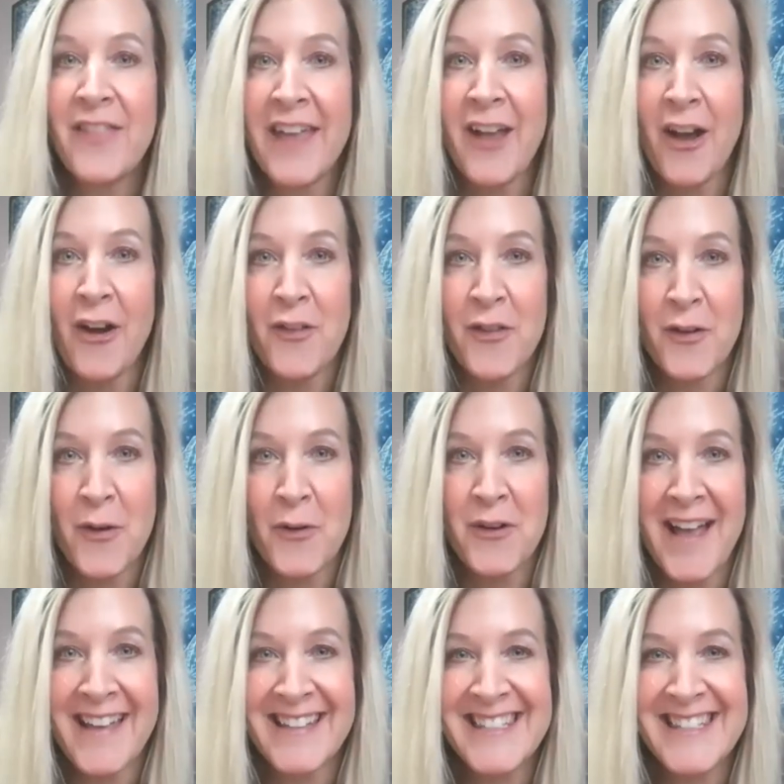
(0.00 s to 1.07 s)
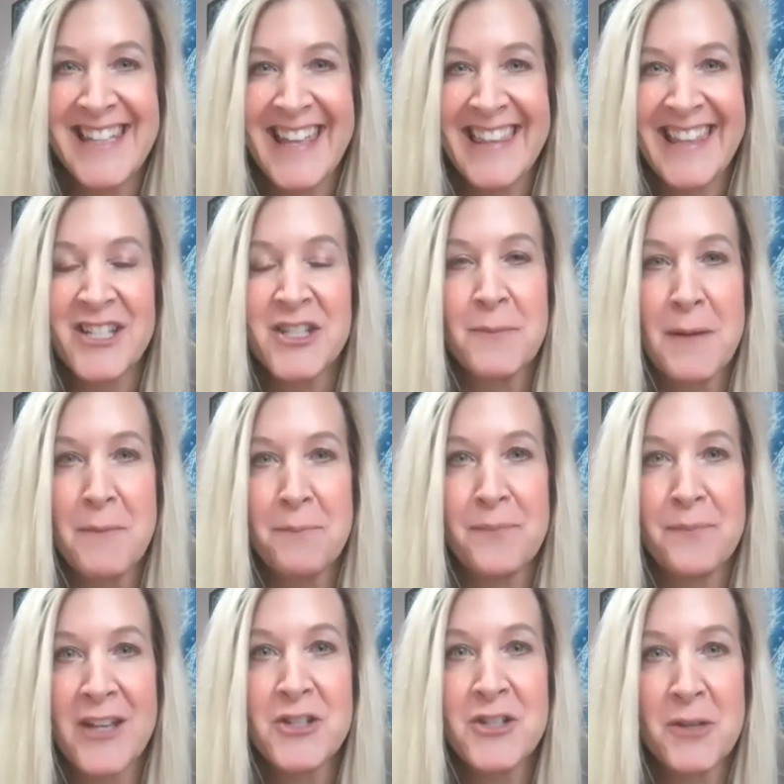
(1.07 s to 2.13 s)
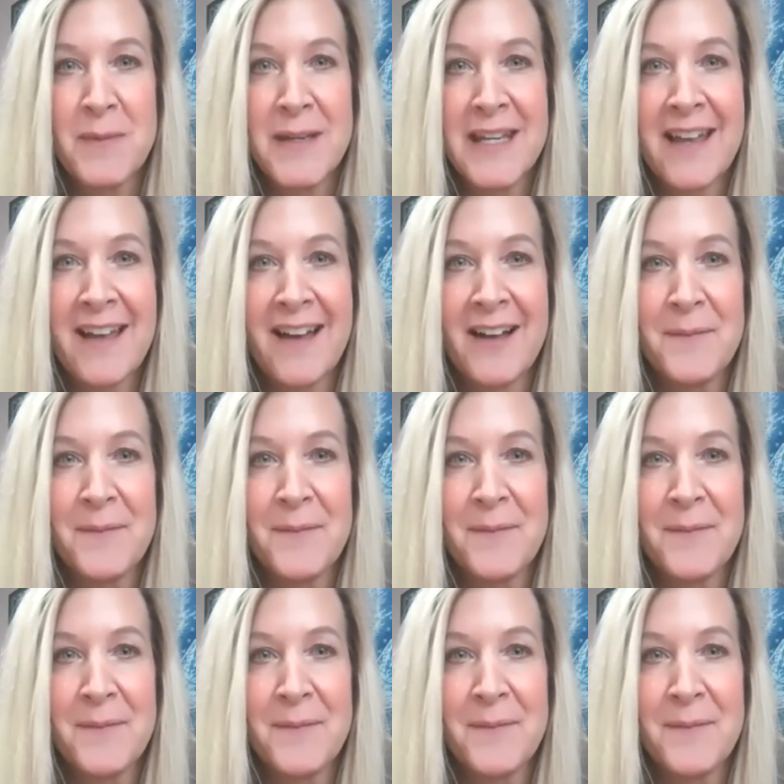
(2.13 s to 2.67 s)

They are their own ISA, and they should be